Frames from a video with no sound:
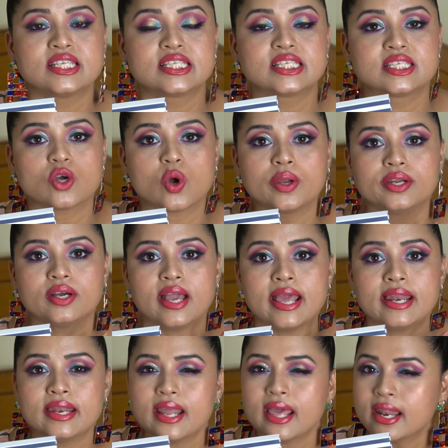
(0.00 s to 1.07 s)
It's on
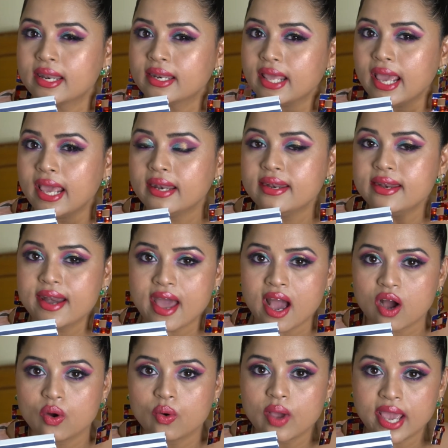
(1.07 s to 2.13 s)

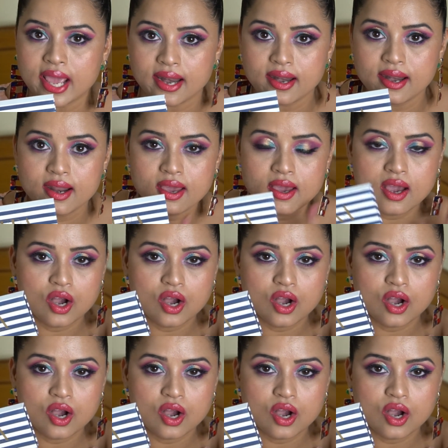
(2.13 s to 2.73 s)
N,